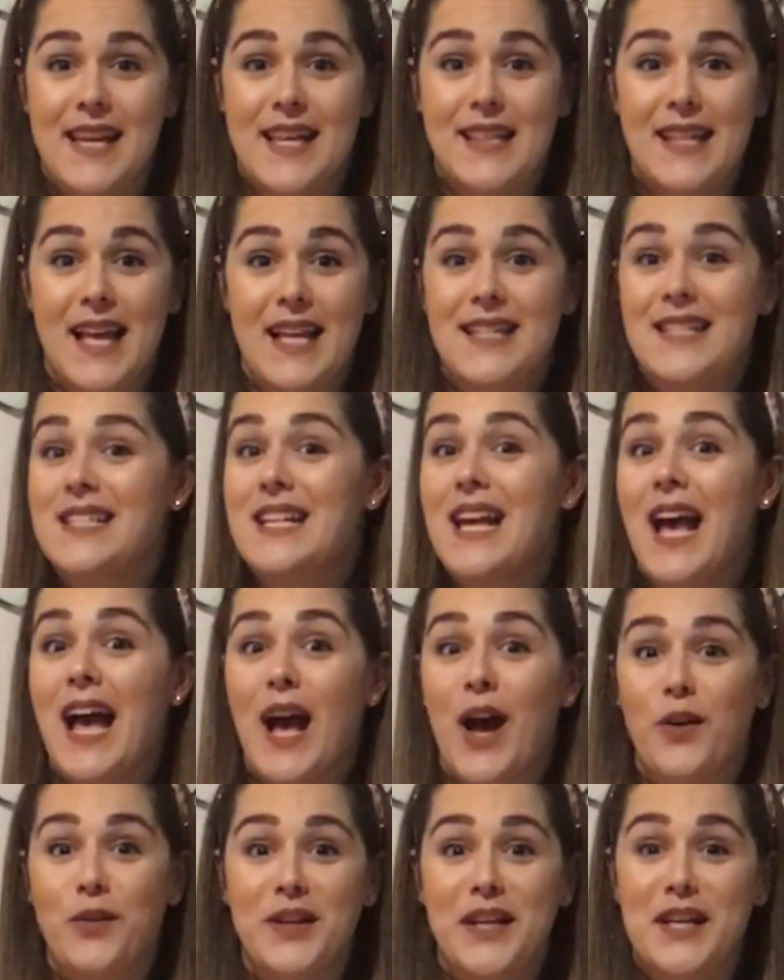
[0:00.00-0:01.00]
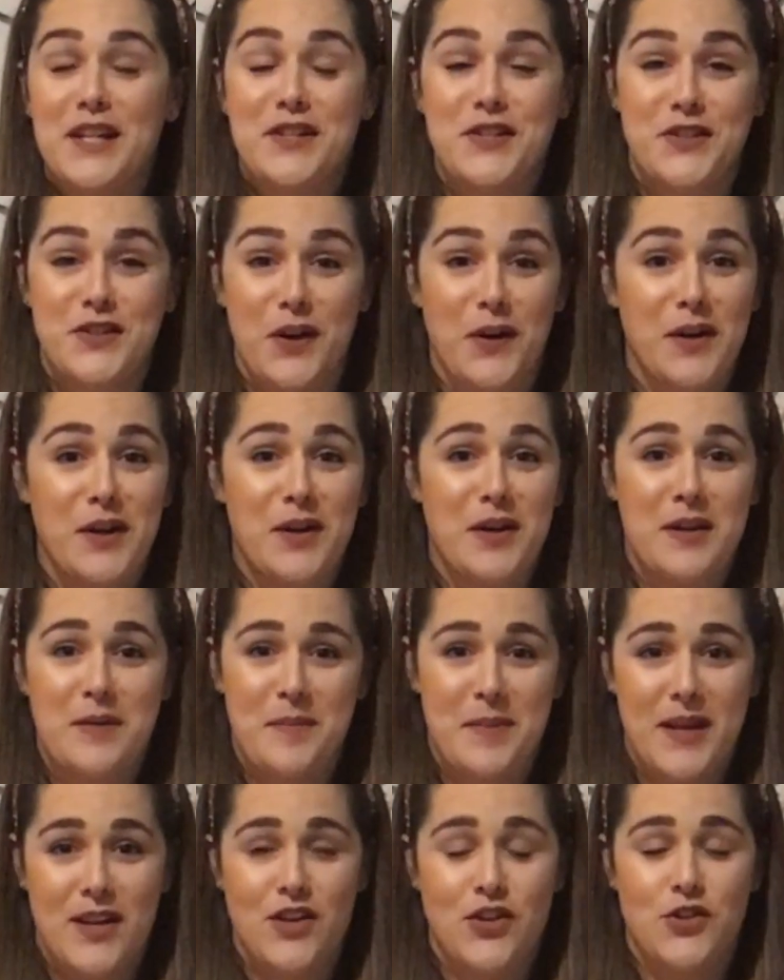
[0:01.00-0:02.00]
and that's how to get started in
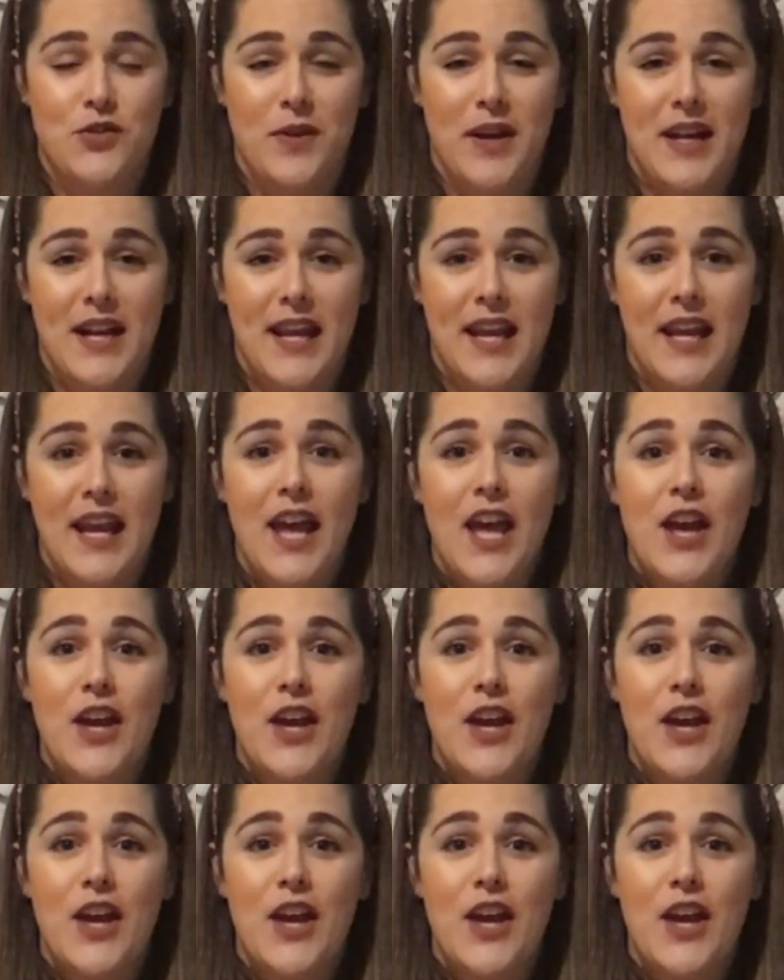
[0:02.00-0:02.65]
pin trading.